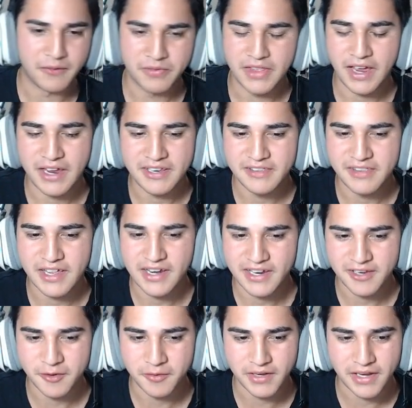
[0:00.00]
I, then I
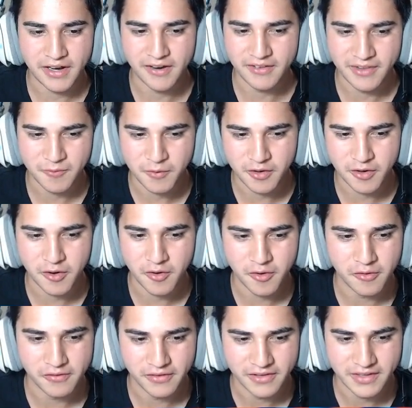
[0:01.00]
don't care, and then we'll go
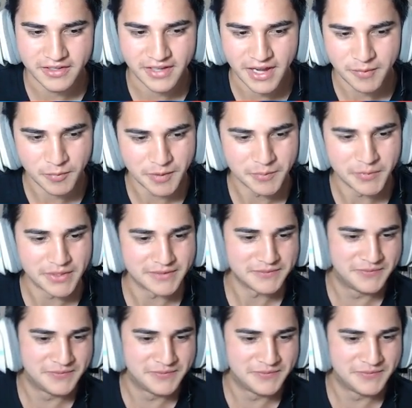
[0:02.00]
over the time limit.